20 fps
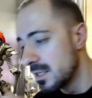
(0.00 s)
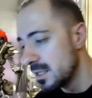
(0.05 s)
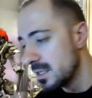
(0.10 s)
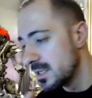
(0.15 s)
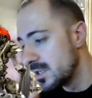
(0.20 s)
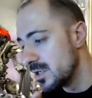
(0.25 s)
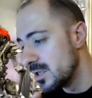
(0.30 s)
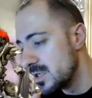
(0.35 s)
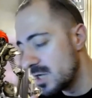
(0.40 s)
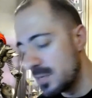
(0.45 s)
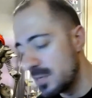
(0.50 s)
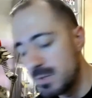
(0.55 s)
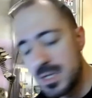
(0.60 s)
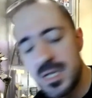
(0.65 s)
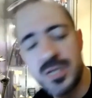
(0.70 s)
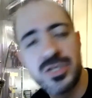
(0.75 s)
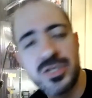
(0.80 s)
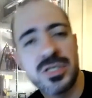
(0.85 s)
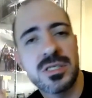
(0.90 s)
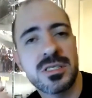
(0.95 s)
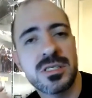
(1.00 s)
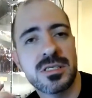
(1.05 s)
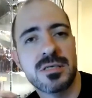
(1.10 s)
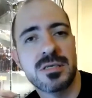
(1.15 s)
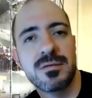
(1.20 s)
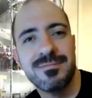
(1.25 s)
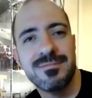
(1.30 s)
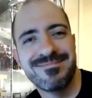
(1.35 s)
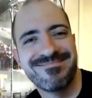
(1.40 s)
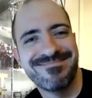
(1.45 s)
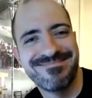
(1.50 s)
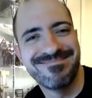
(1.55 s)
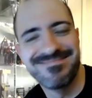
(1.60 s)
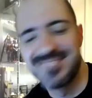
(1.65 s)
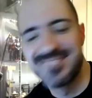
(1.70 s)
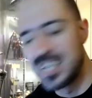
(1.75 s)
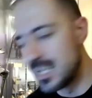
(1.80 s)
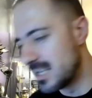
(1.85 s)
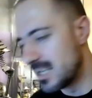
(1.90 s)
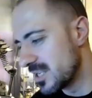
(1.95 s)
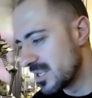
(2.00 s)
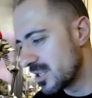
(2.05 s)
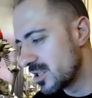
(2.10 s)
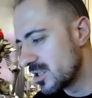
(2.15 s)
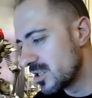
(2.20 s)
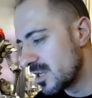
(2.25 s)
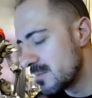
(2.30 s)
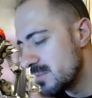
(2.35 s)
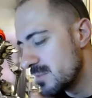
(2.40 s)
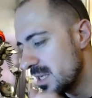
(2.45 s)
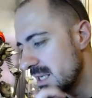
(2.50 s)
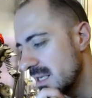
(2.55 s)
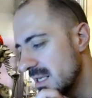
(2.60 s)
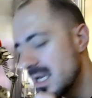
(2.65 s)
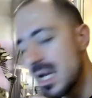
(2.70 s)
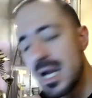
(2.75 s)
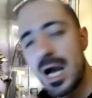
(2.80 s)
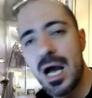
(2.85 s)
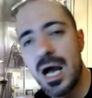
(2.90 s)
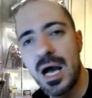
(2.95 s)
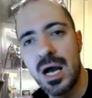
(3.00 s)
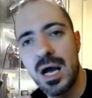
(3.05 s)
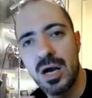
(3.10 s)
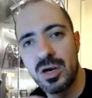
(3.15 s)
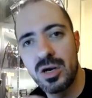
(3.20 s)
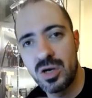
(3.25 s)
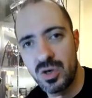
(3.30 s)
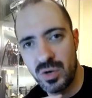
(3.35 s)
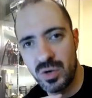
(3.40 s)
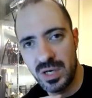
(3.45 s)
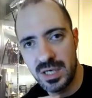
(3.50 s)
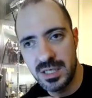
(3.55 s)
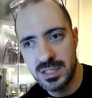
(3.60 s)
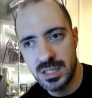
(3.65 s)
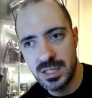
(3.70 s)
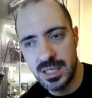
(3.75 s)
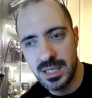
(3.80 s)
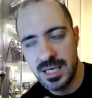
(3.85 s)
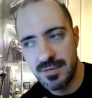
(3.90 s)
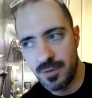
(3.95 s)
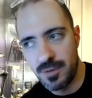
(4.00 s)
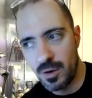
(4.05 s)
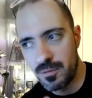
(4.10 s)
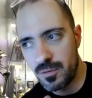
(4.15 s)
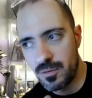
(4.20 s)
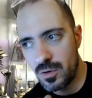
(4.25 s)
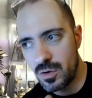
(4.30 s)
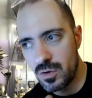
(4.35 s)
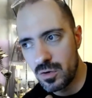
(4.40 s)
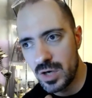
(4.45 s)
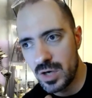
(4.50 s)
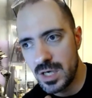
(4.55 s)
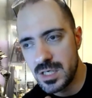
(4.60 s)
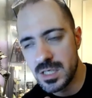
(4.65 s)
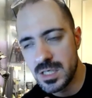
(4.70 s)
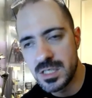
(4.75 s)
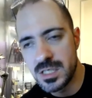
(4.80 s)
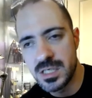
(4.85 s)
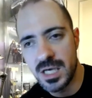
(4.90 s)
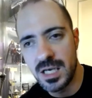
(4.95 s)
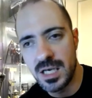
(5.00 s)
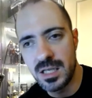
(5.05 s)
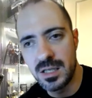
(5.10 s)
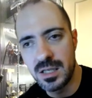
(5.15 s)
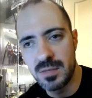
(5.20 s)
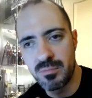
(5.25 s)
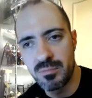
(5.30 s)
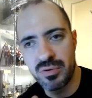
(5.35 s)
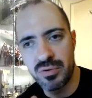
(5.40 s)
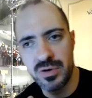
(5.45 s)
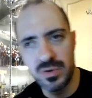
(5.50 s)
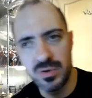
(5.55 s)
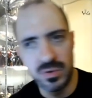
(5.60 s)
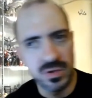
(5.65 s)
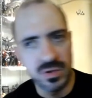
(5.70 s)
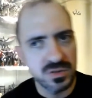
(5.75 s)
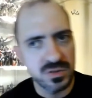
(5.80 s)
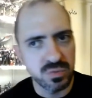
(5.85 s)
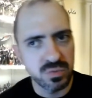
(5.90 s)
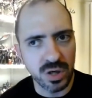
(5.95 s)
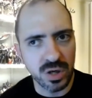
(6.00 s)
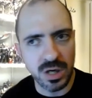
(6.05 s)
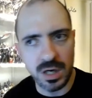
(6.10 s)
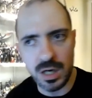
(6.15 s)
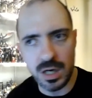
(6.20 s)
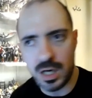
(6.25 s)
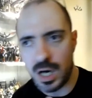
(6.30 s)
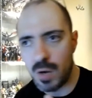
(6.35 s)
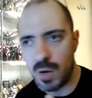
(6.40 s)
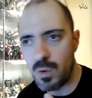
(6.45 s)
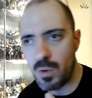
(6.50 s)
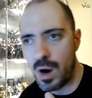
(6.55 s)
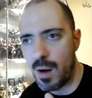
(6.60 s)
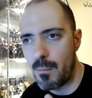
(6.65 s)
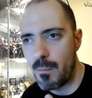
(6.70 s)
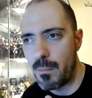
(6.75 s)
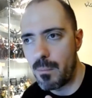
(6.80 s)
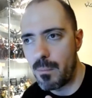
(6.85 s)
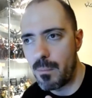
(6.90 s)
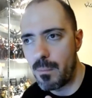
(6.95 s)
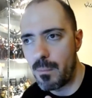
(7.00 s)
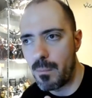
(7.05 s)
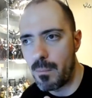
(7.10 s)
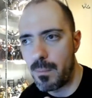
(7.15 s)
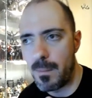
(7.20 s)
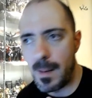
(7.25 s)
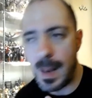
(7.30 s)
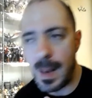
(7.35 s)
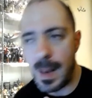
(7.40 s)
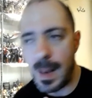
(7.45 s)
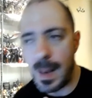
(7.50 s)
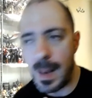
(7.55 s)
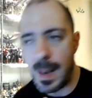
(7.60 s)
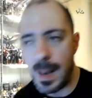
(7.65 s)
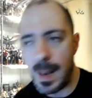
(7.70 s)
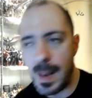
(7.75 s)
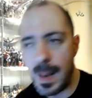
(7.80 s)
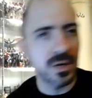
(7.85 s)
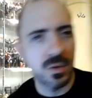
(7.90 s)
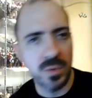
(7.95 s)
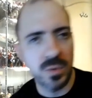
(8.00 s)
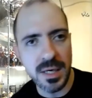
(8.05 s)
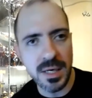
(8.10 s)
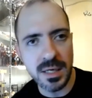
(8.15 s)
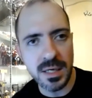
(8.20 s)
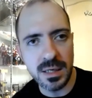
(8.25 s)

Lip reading: Good night, my ninjas. I love it. Good night, mate. Quickly to leave off on, they did say that the pre-orders were going to go up later in the week,